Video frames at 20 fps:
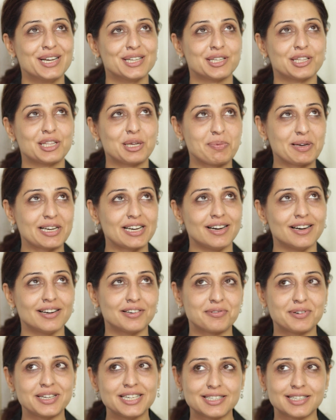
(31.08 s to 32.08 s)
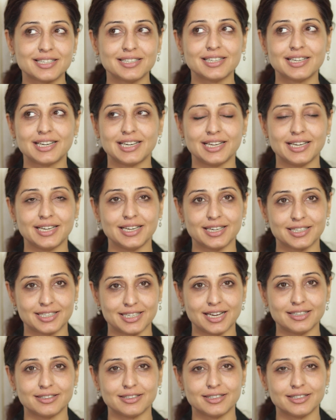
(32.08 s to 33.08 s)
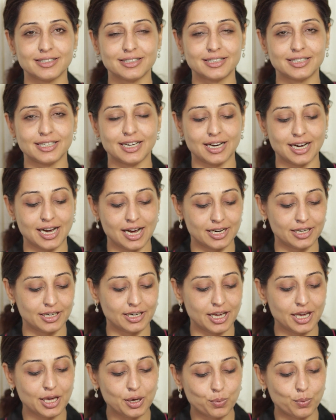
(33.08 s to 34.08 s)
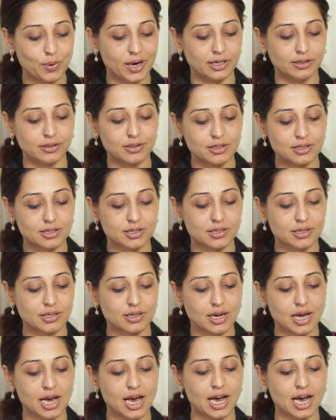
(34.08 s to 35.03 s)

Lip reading: So Deepika had recently attended an event